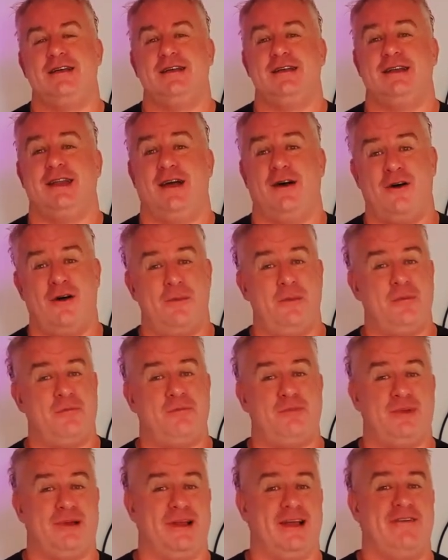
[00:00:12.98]
Now, I'm a
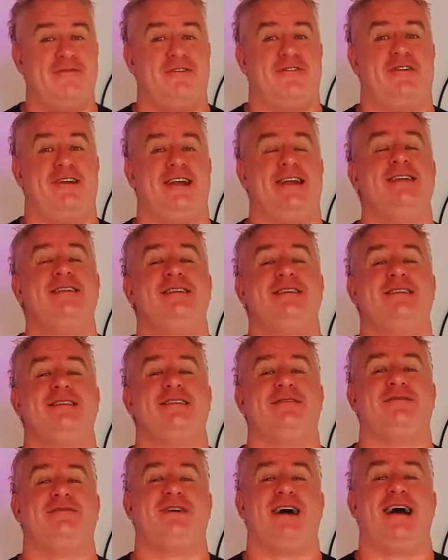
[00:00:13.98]
believer in the
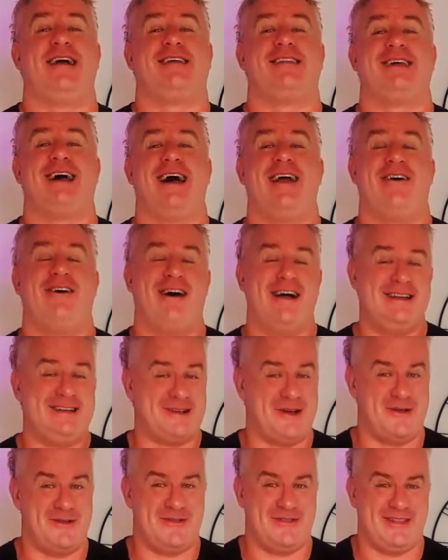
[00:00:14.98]
fact that I
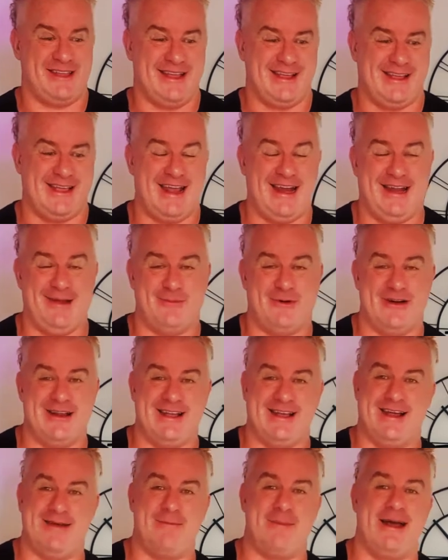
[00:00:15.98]
don't think anybody
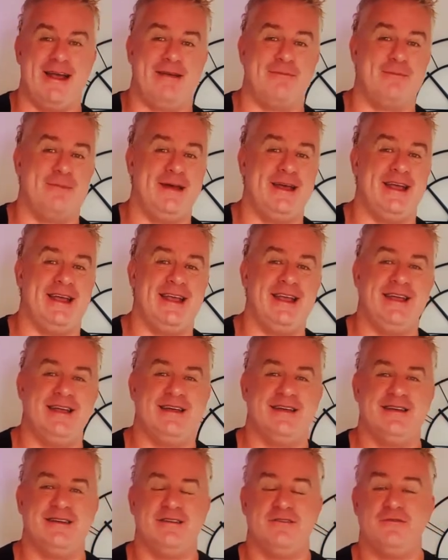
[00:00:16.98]
can make me
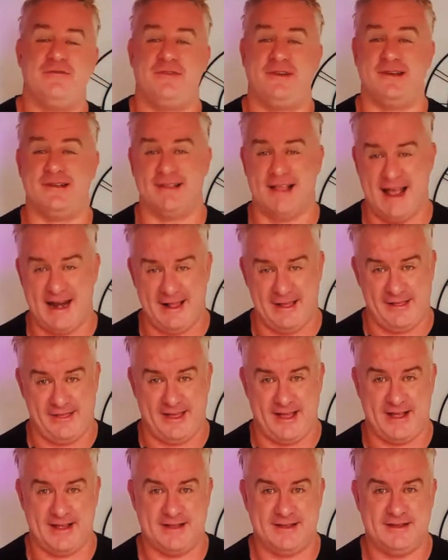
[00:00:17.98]
feel
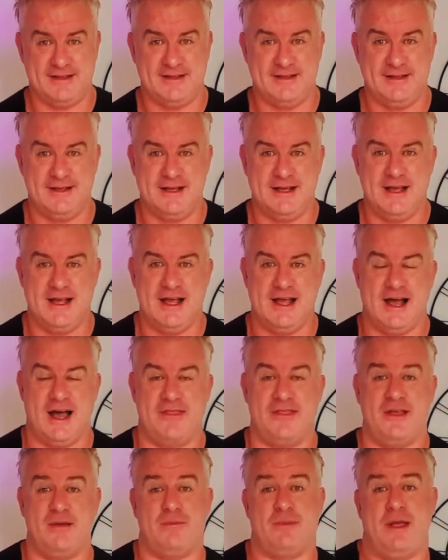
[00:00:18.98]
anything. I
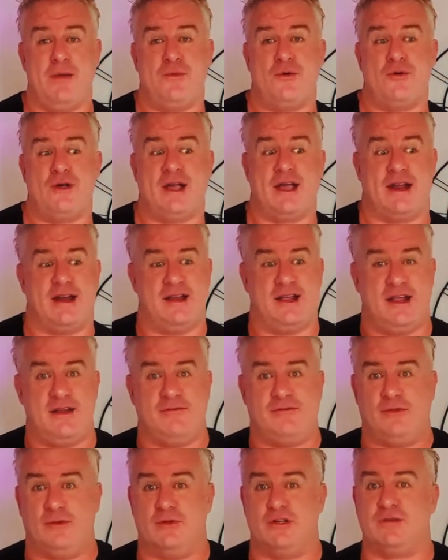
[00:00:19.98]
think people can
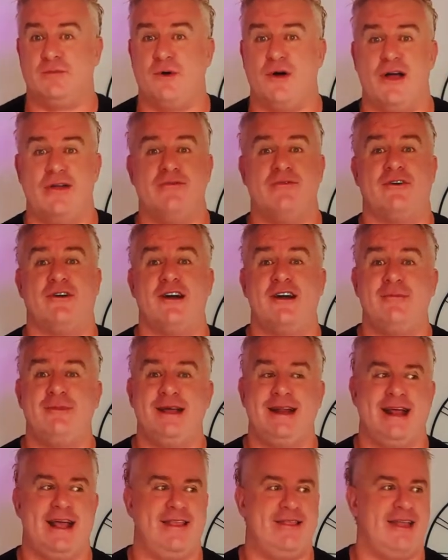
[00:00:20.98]
influence my
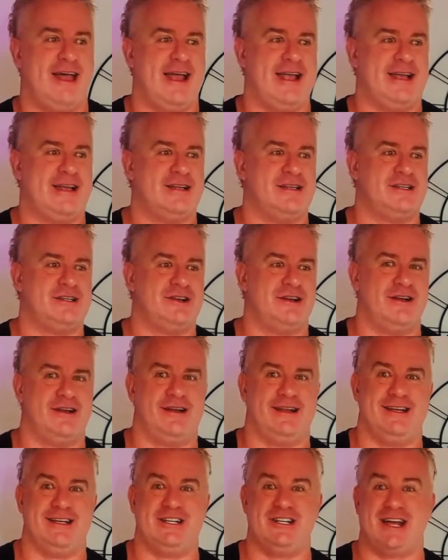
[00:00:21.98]
environment and they can
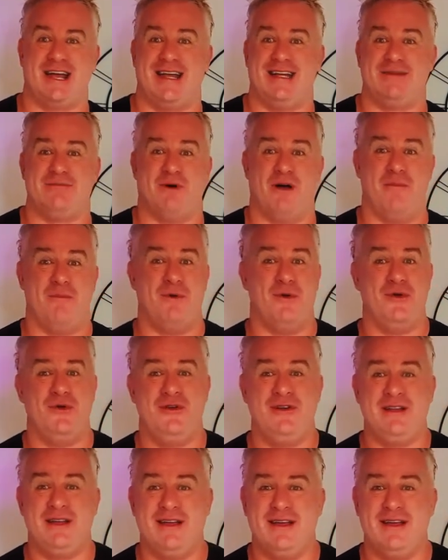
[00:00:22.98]
certainly change my mood,